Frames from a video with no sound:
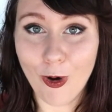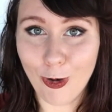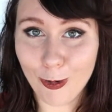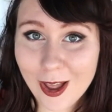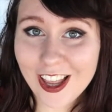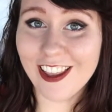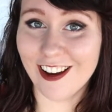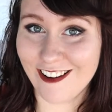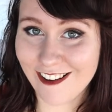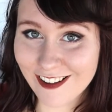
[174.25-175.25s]
oh my
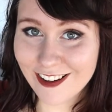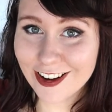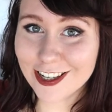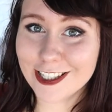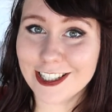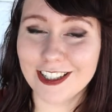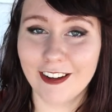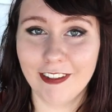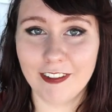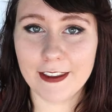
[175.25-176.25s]
gosh
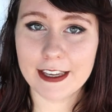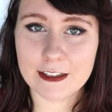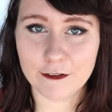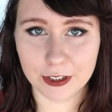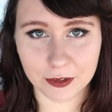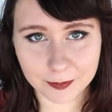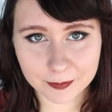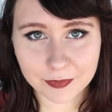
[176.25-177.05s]
thing is real.